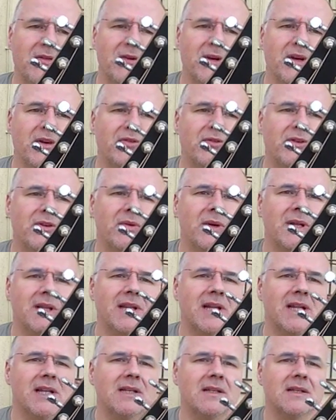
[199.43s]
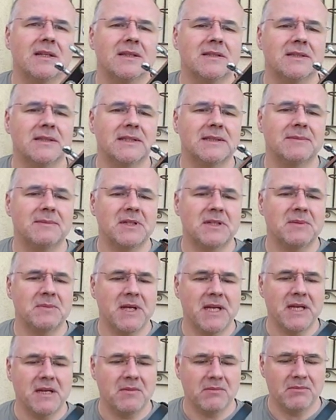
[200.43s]
300 quid then. It's
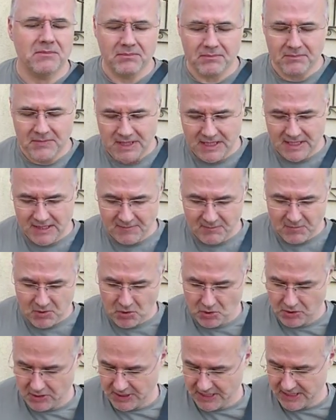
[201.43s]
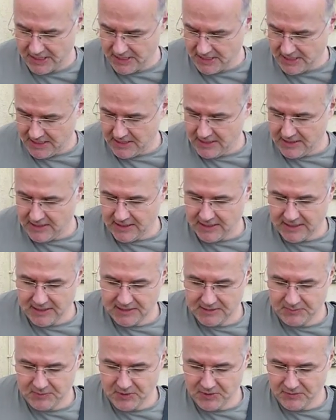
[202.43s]
made out of mahogany, and
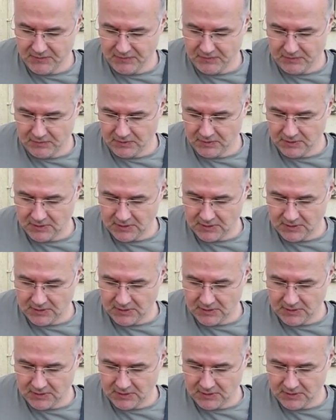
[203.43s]
it's a beautiful